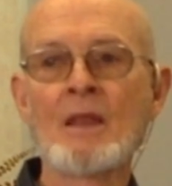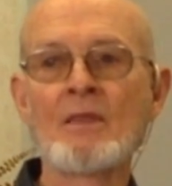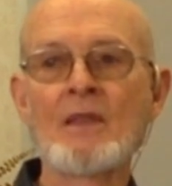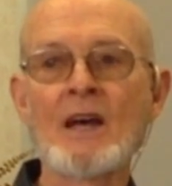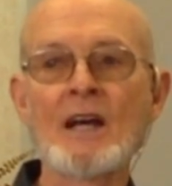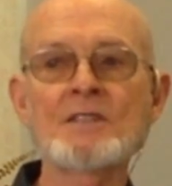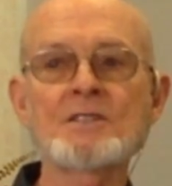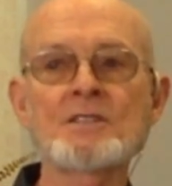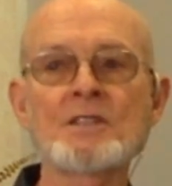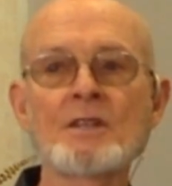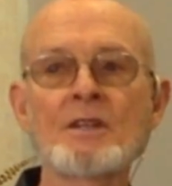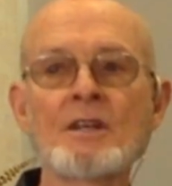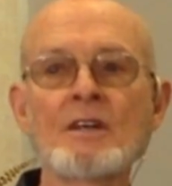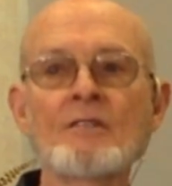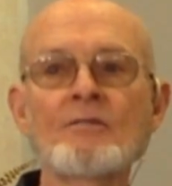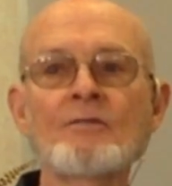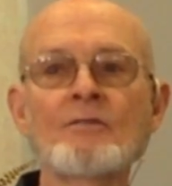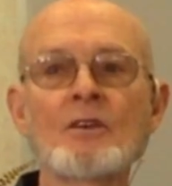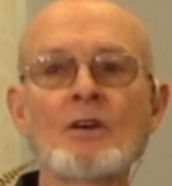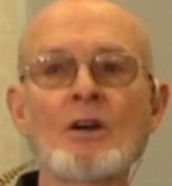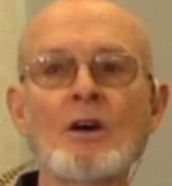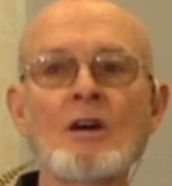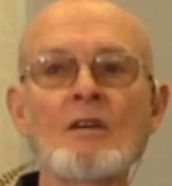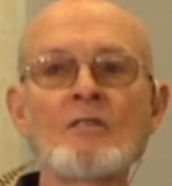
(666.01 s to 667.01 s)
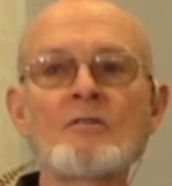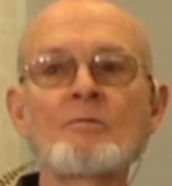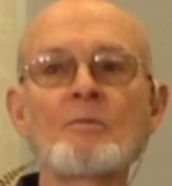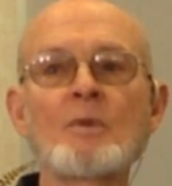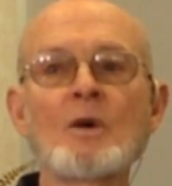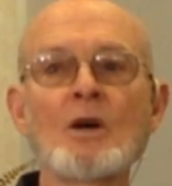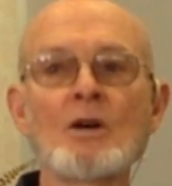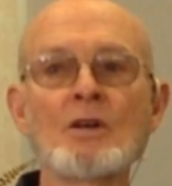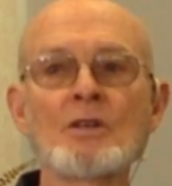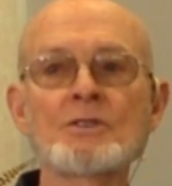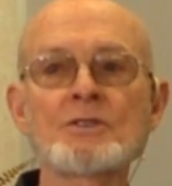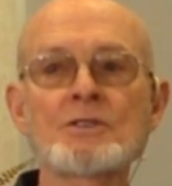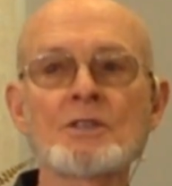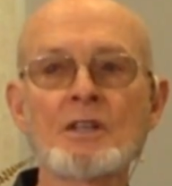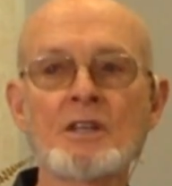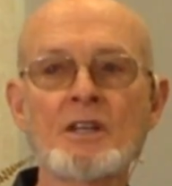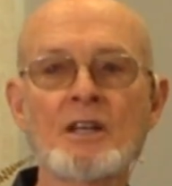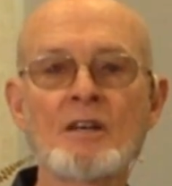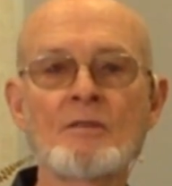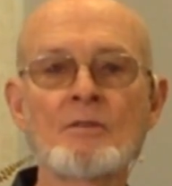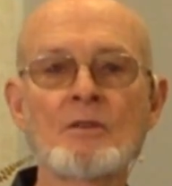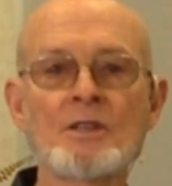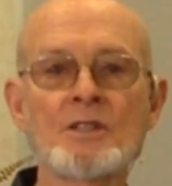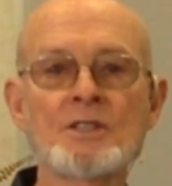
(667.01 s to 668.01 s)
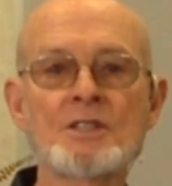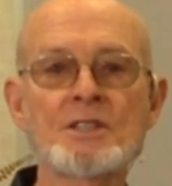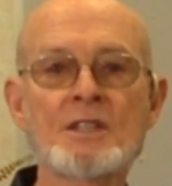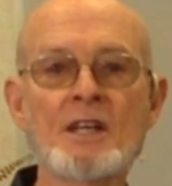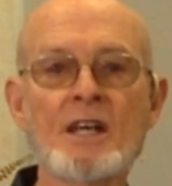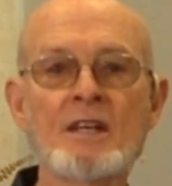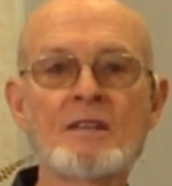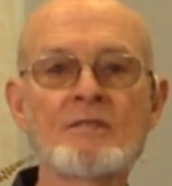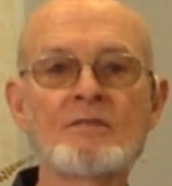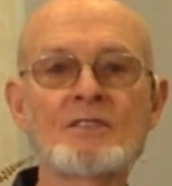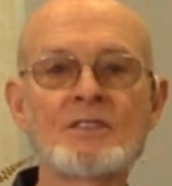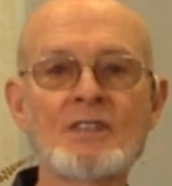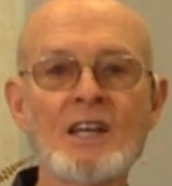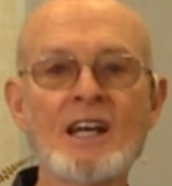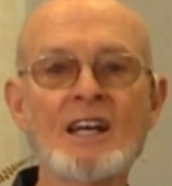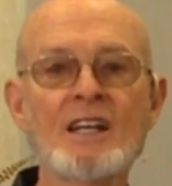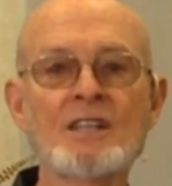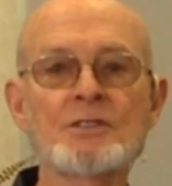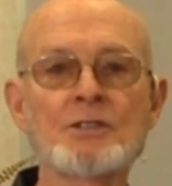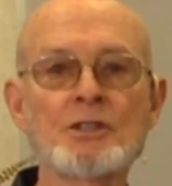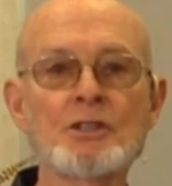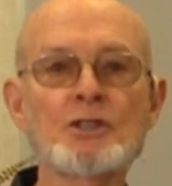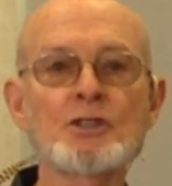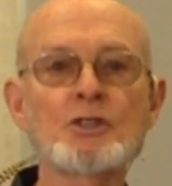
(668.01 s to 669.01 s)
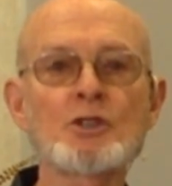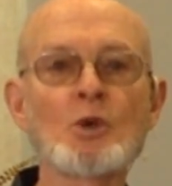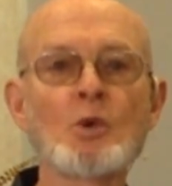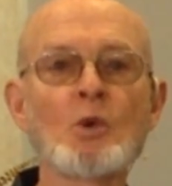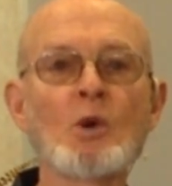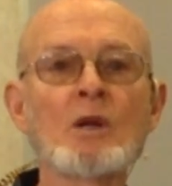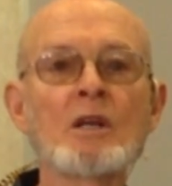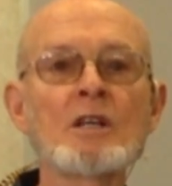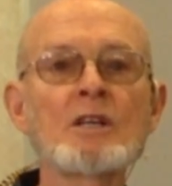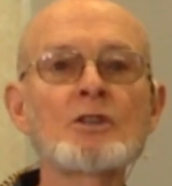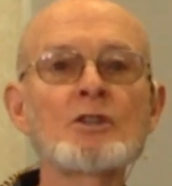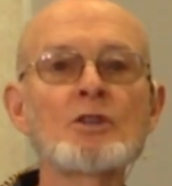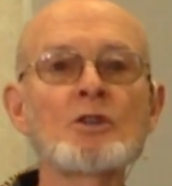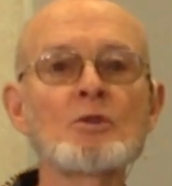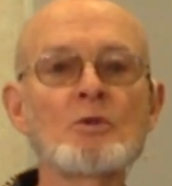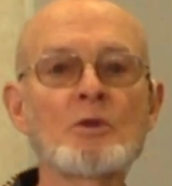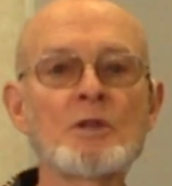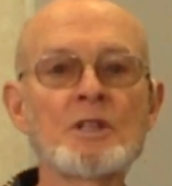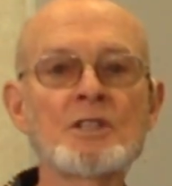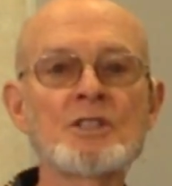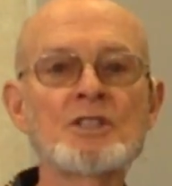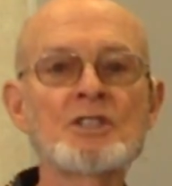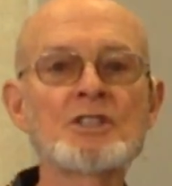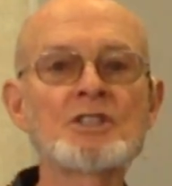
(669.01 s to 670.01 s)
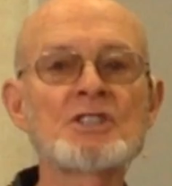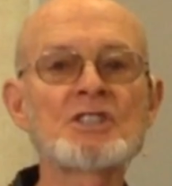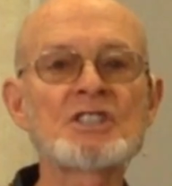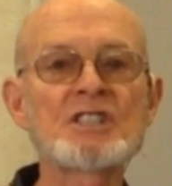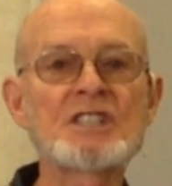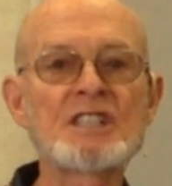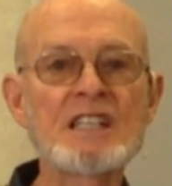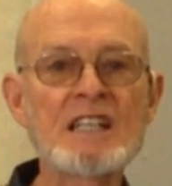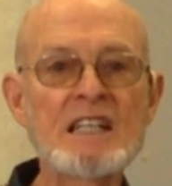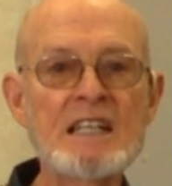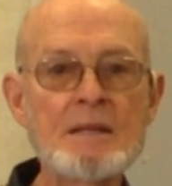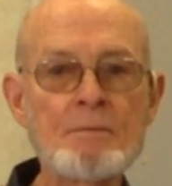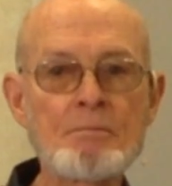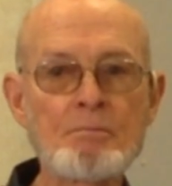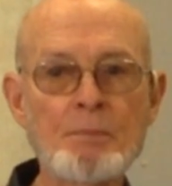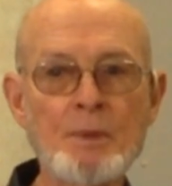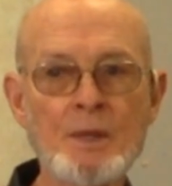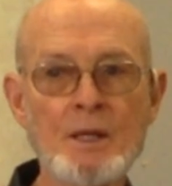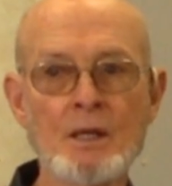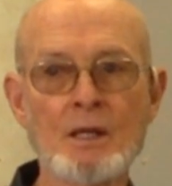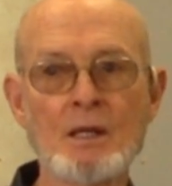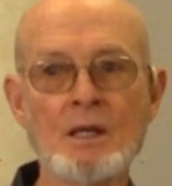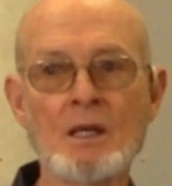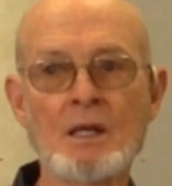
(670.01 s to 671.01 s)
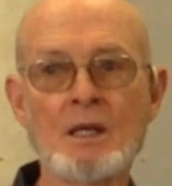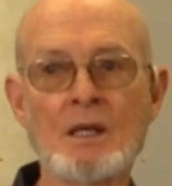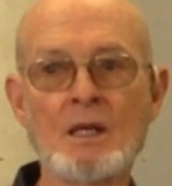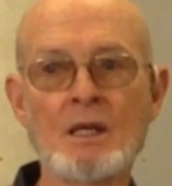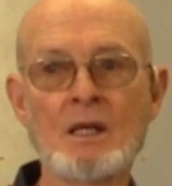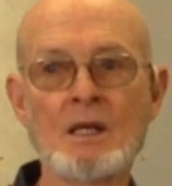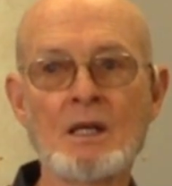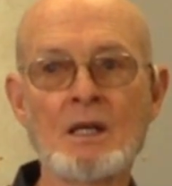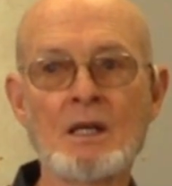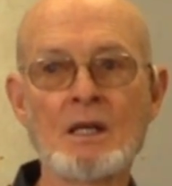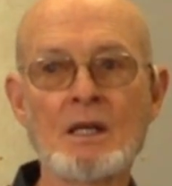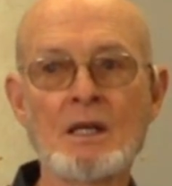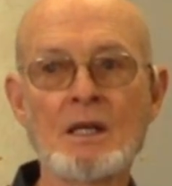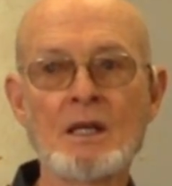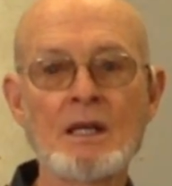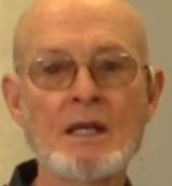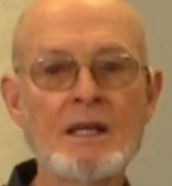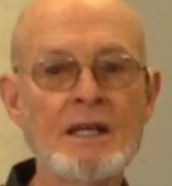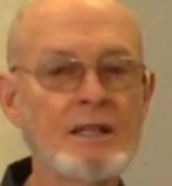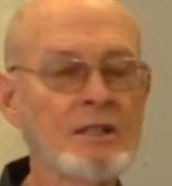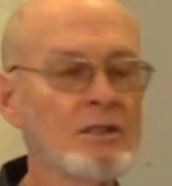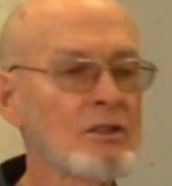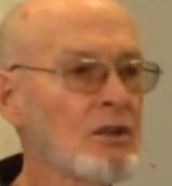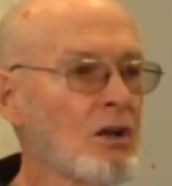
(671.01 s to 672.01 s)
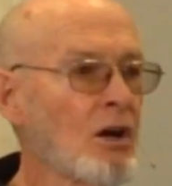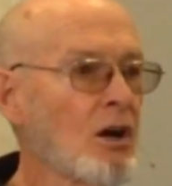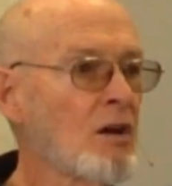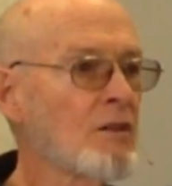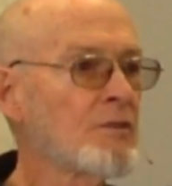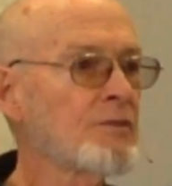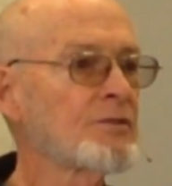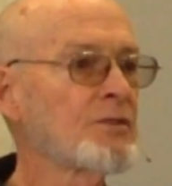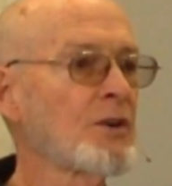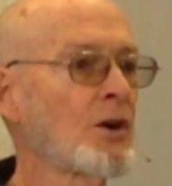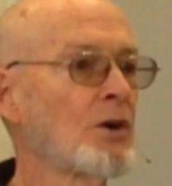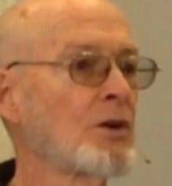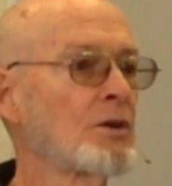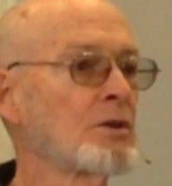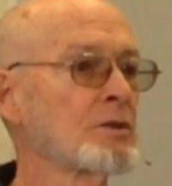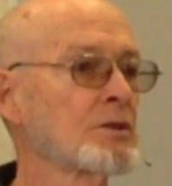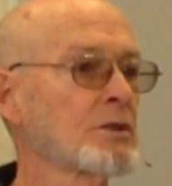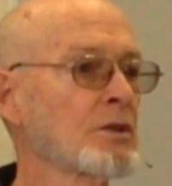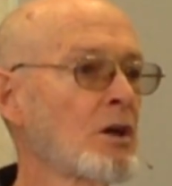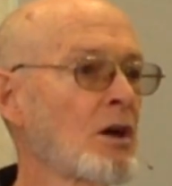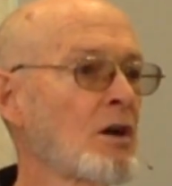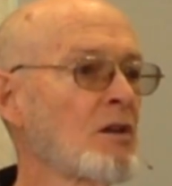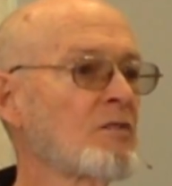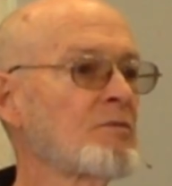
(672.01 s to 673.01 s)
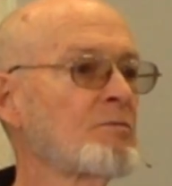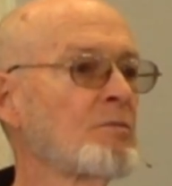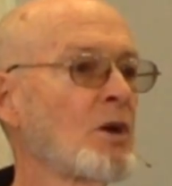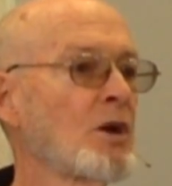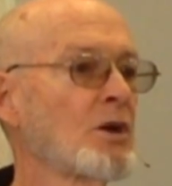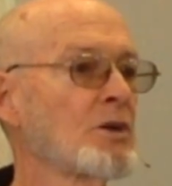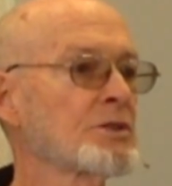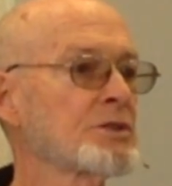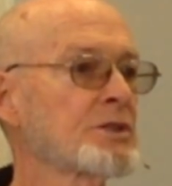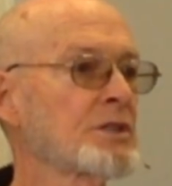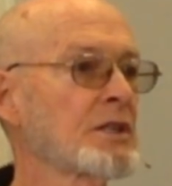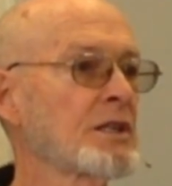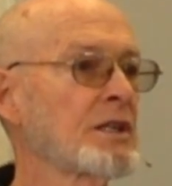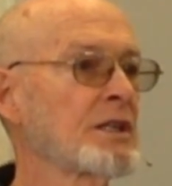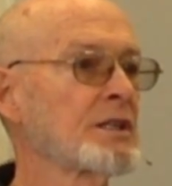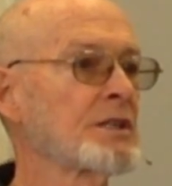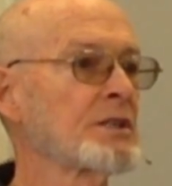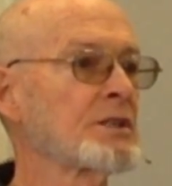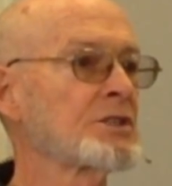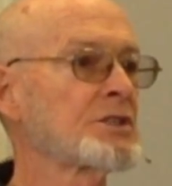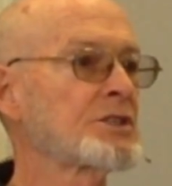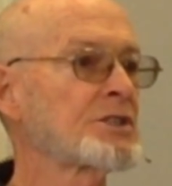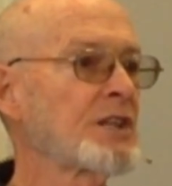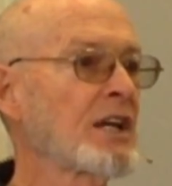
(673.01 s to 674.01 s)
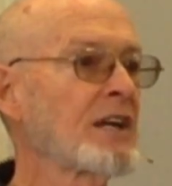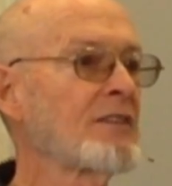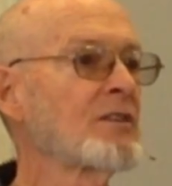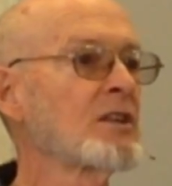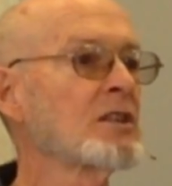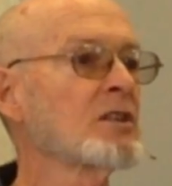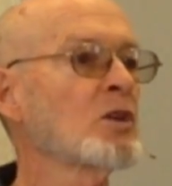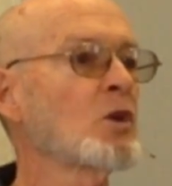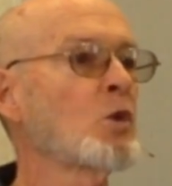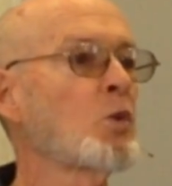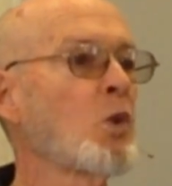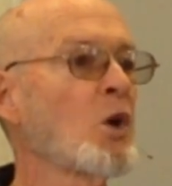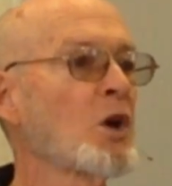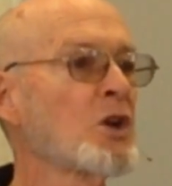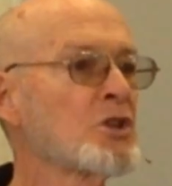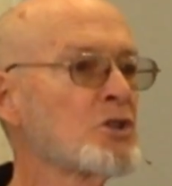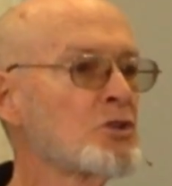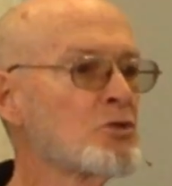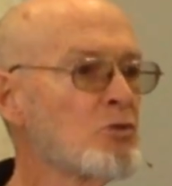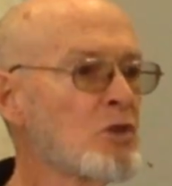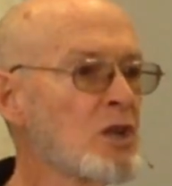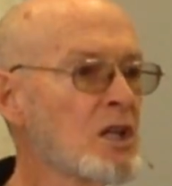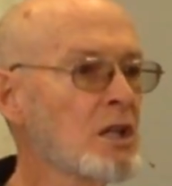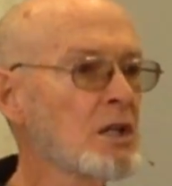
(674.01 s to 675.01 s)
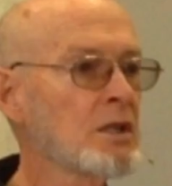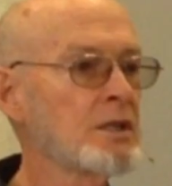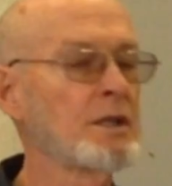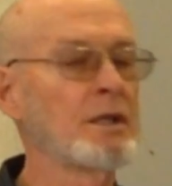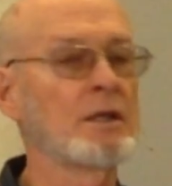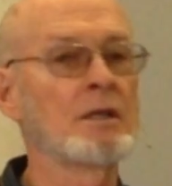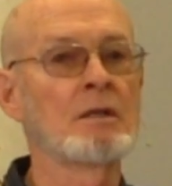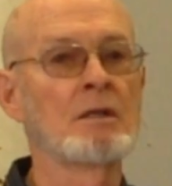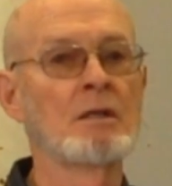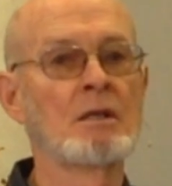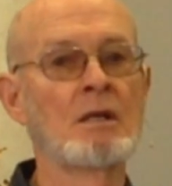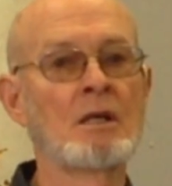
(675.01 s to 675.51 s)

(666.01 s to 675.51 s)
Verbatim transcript: That's enough golf balls to cover the state of Texas 22 inches deep in golf balls, golf balls to get 7 quadrillion